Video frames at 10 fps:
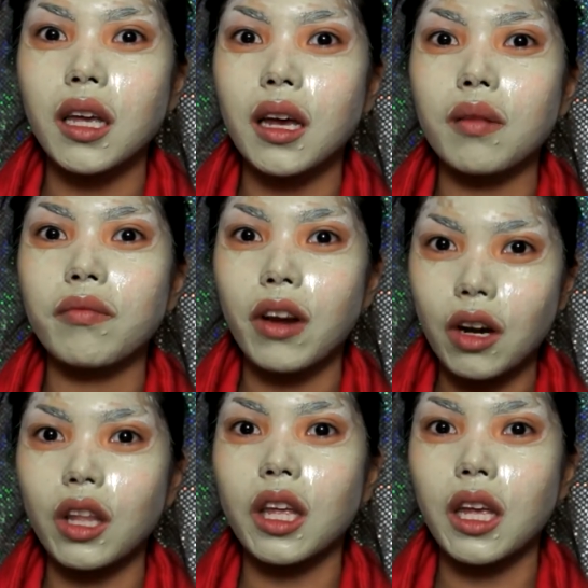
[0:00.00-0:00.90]
I'm
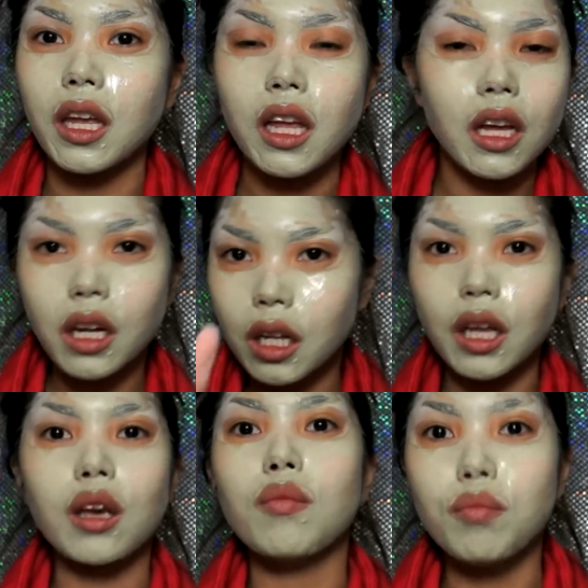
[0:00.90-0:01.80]
barely,
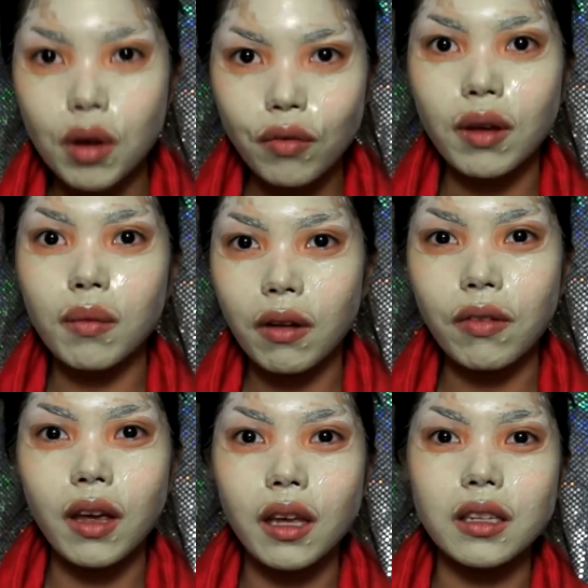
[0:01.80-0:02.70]
like, moving my
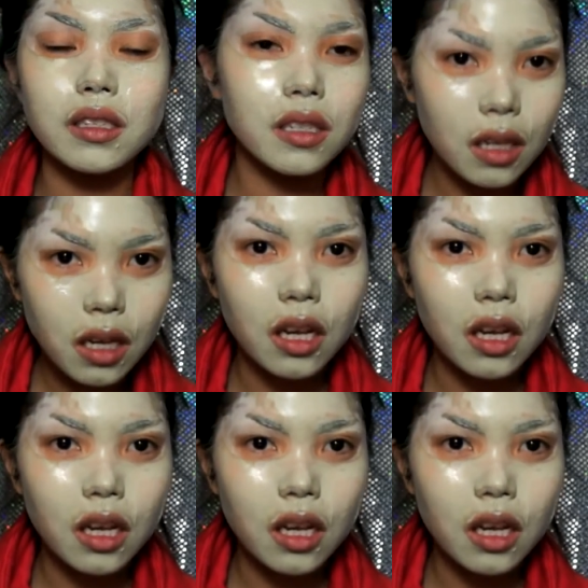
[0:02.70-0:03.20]
face.